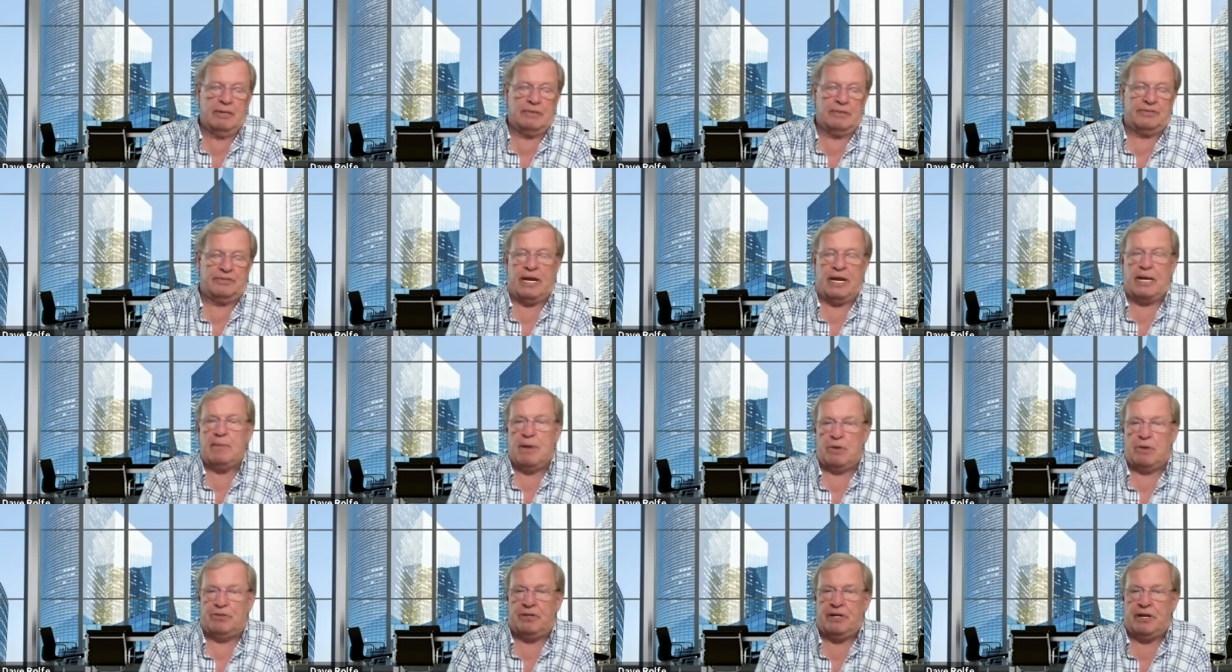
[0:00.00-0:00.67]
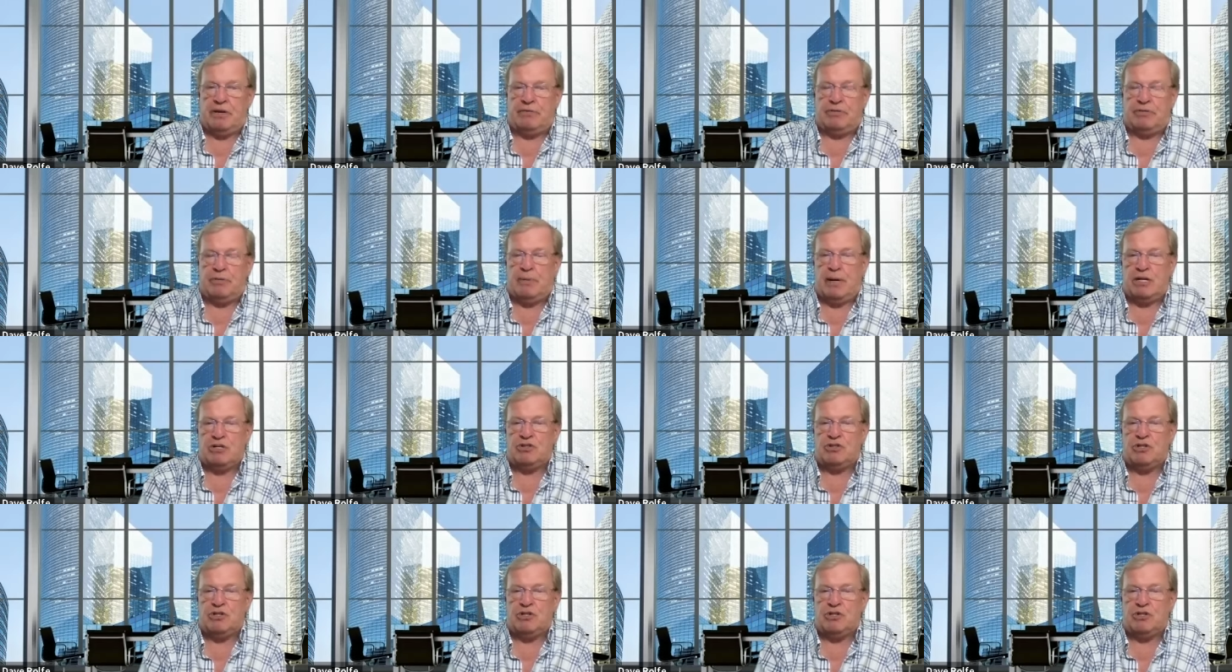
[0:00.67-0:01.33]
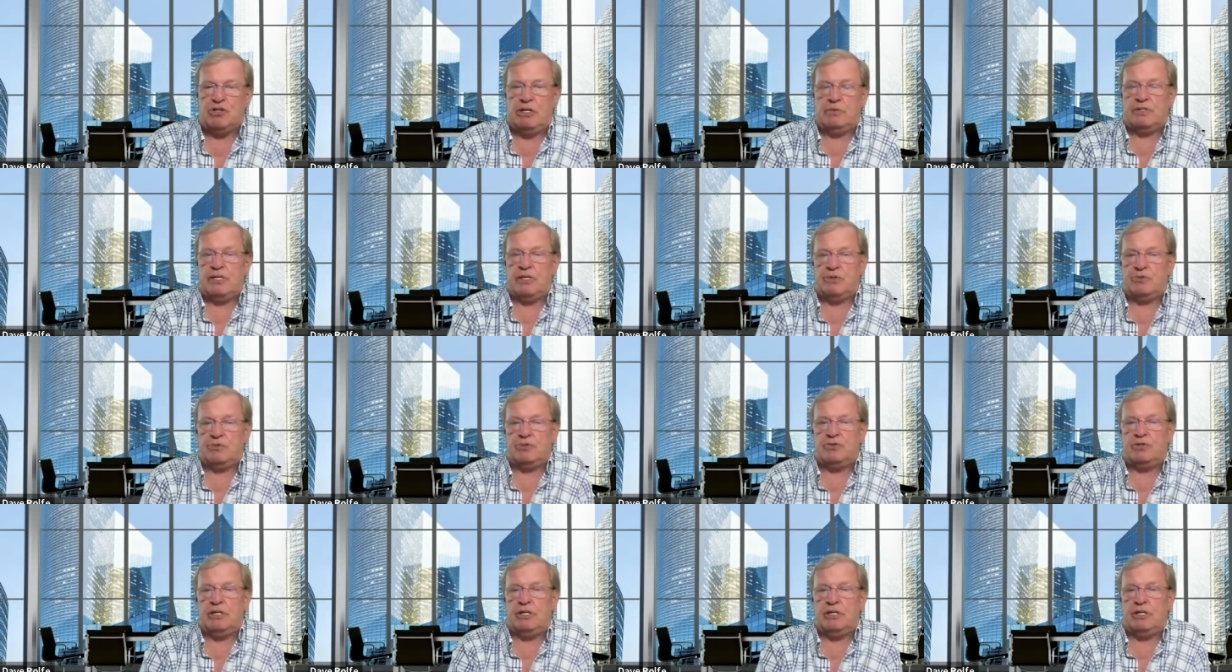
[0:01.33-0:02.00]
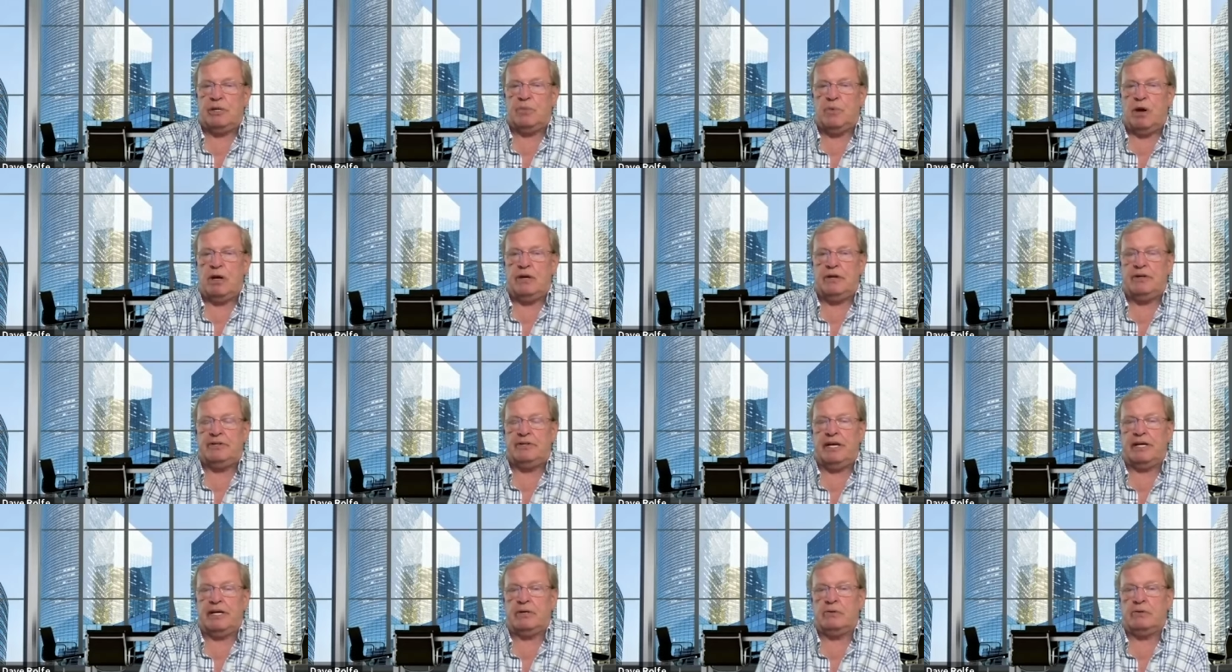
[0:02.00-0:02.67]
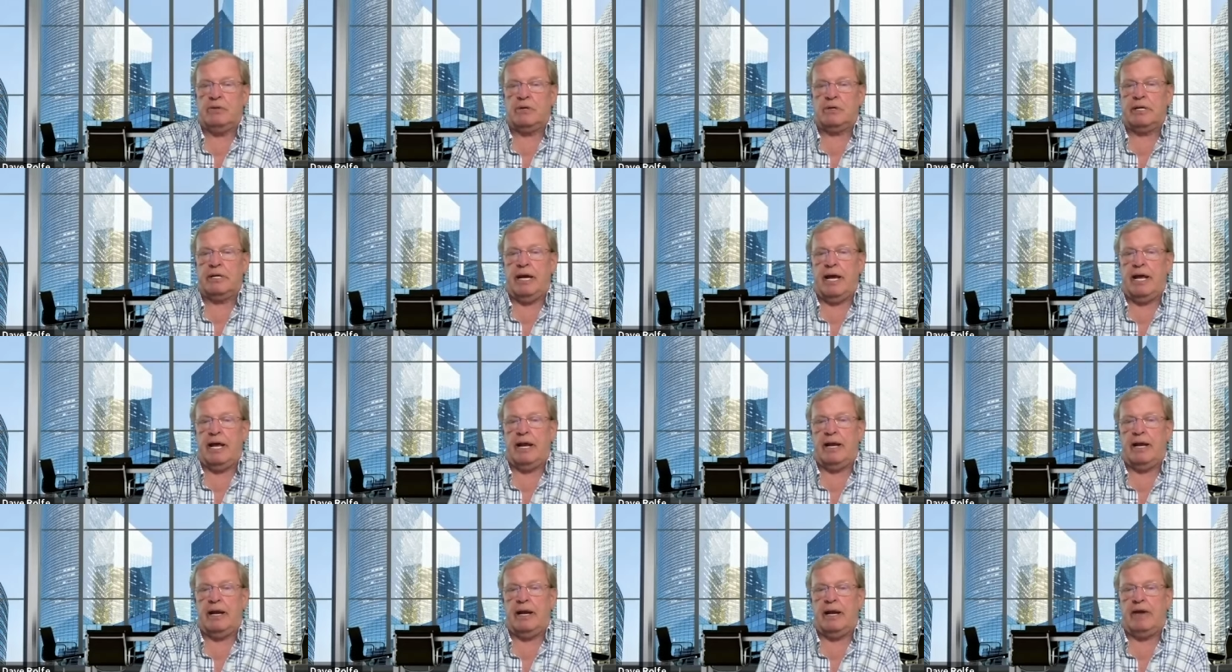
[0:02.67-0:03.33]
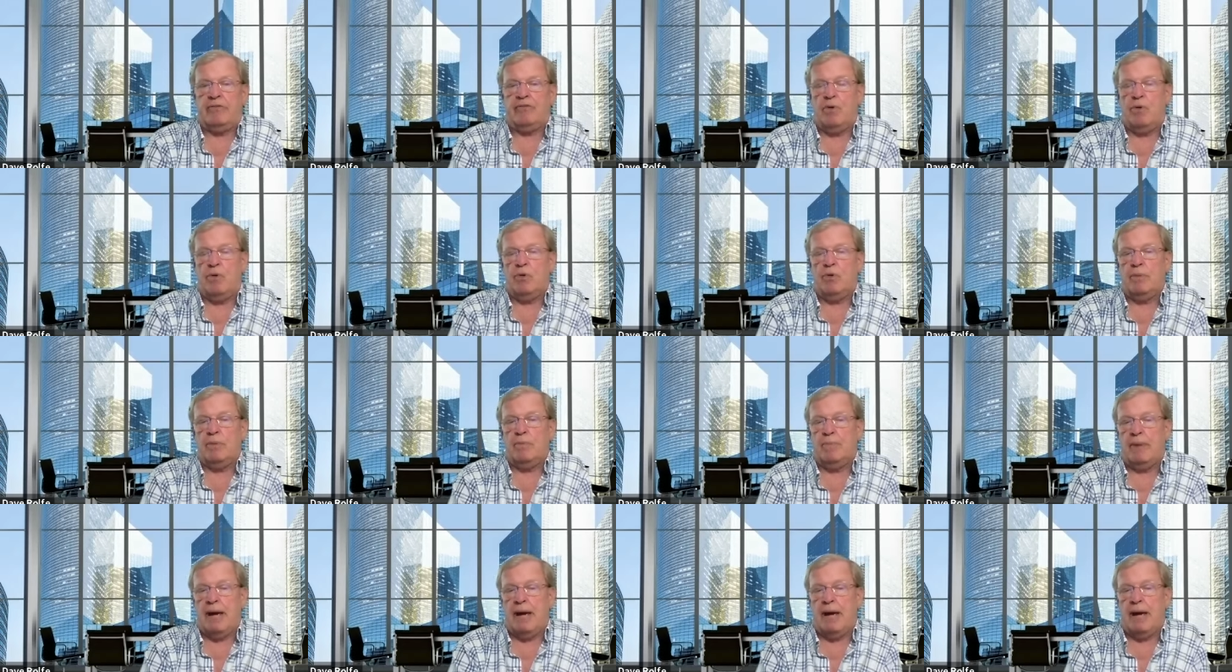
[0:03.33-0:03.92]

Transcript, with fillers: sent him out the information. He was interested. He wanted to take a look at it. I phoned him